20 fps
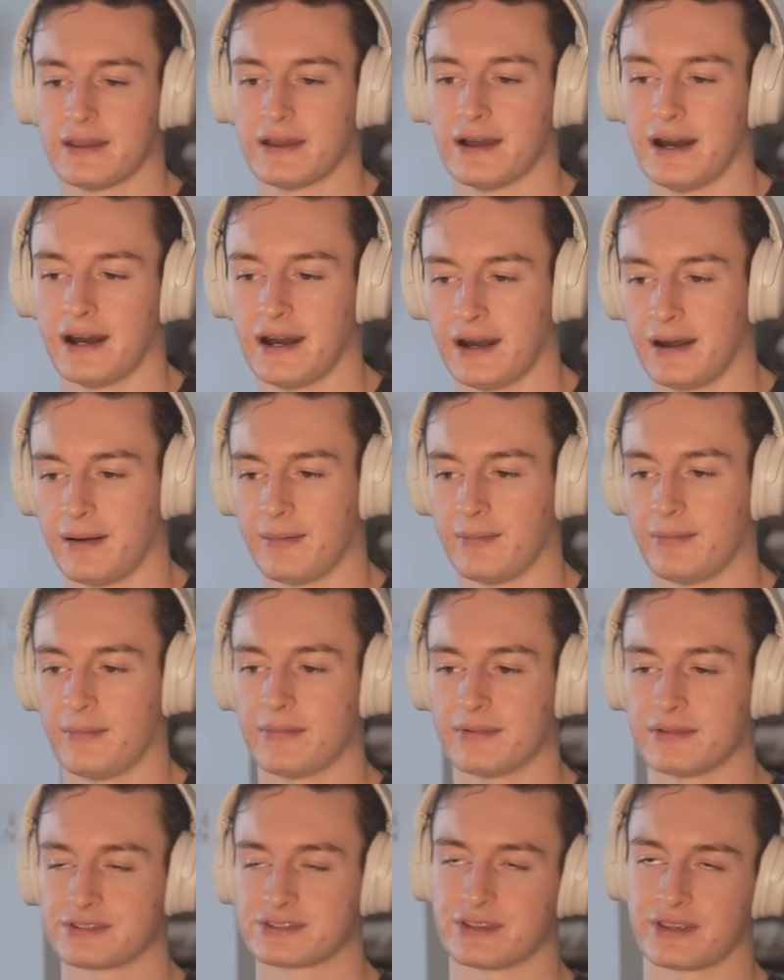Um,
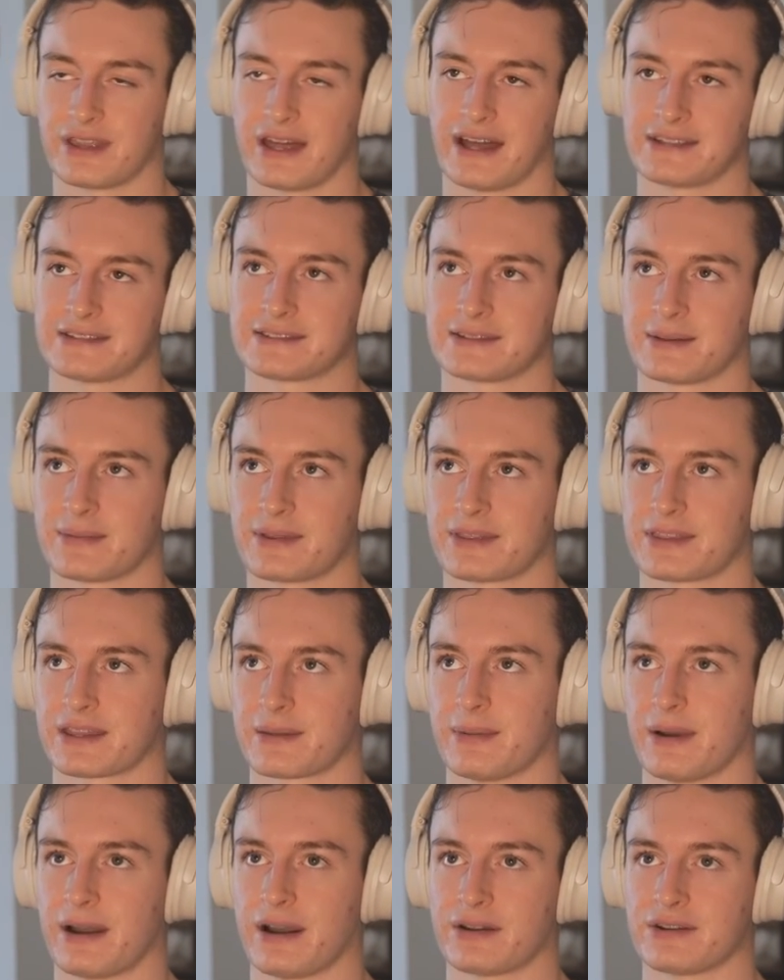so that's something to
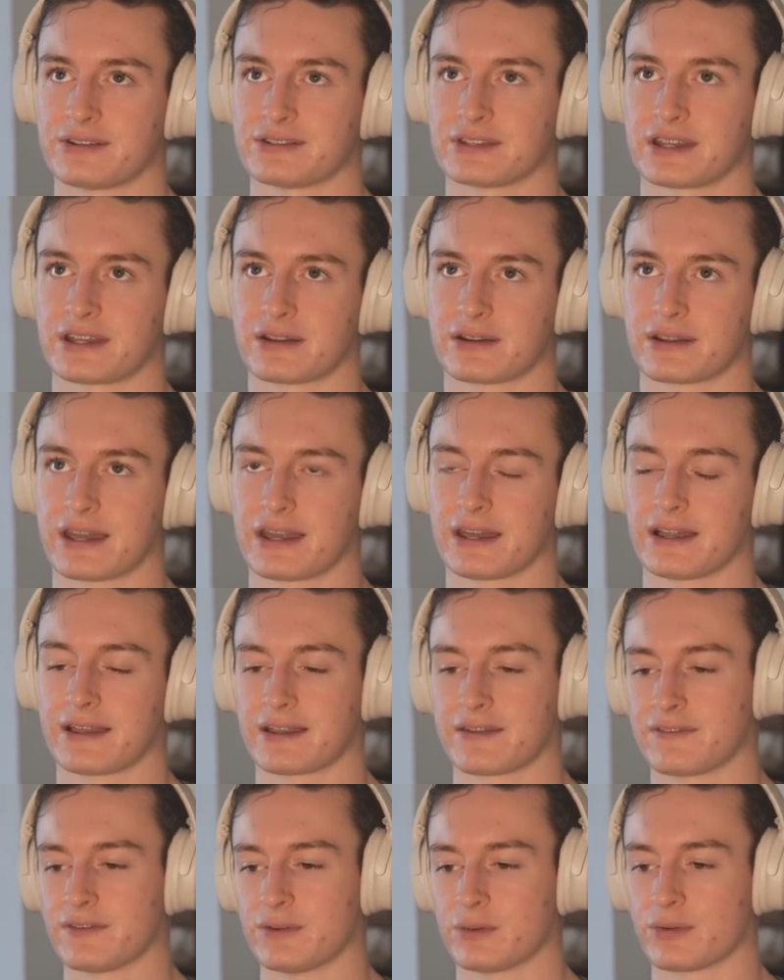think about. Is like okay, like
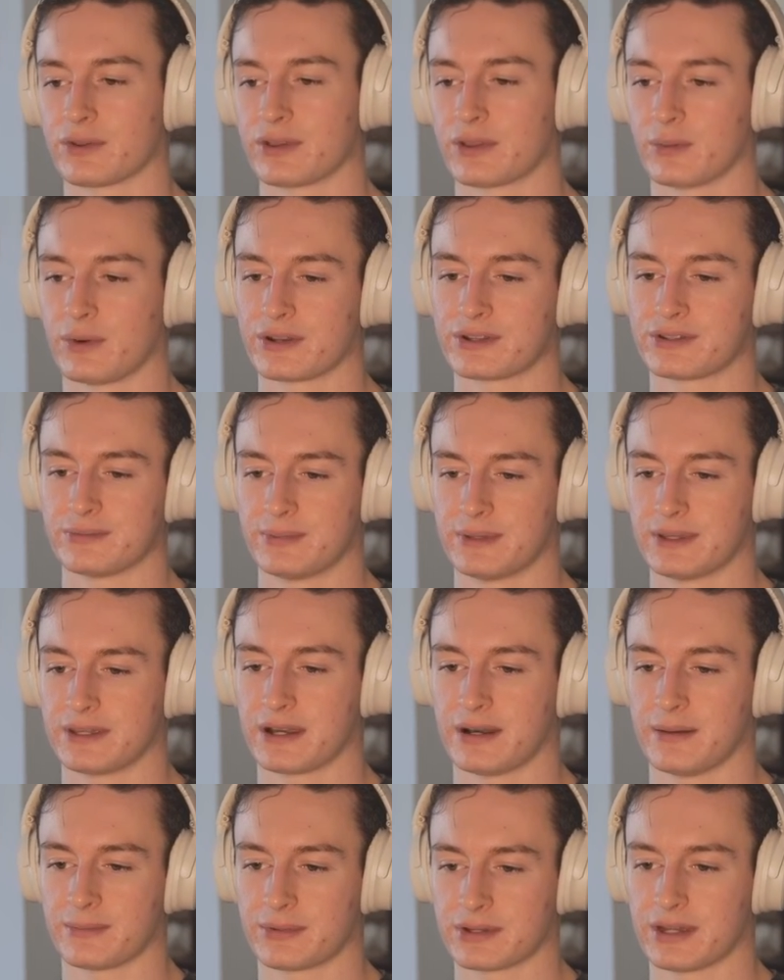if you really want to
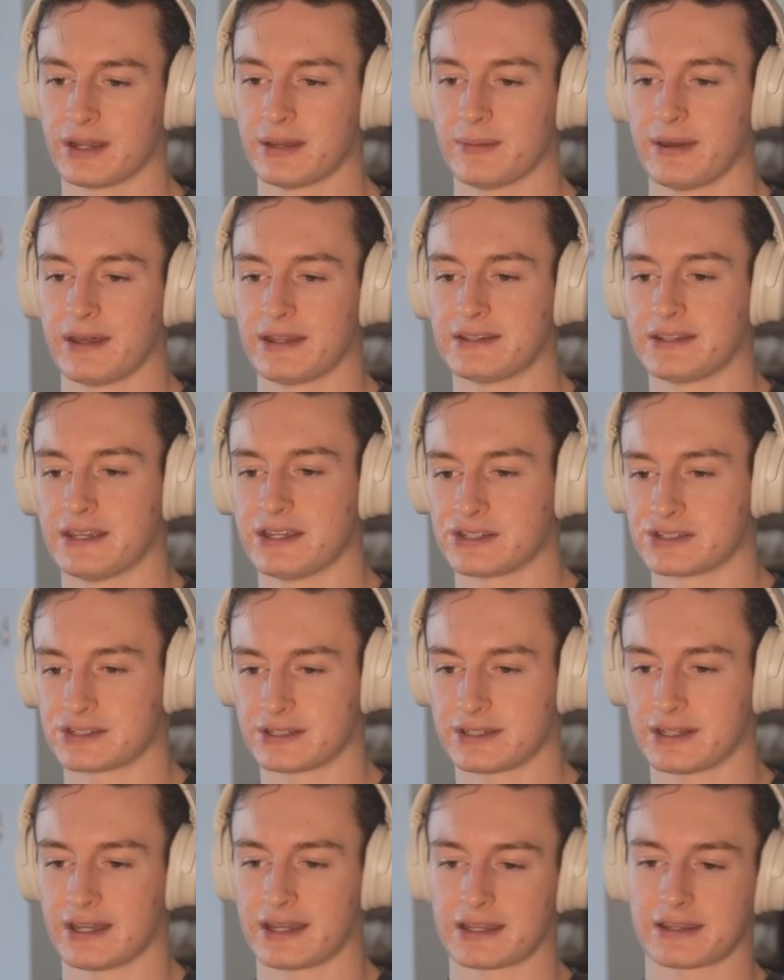become good at
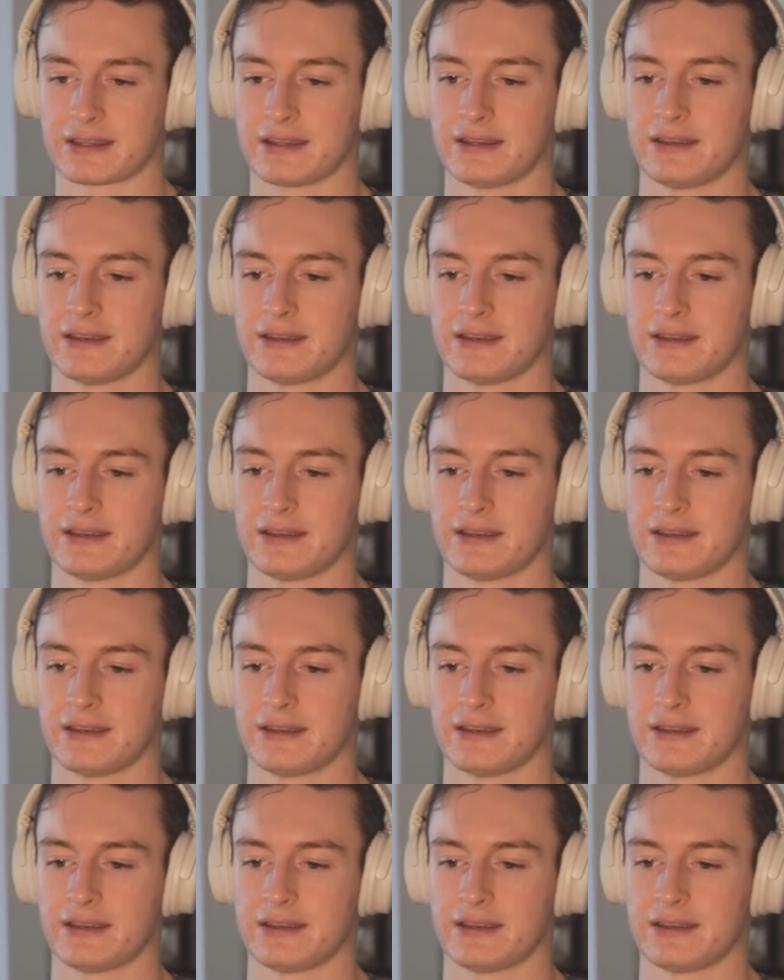meditation, like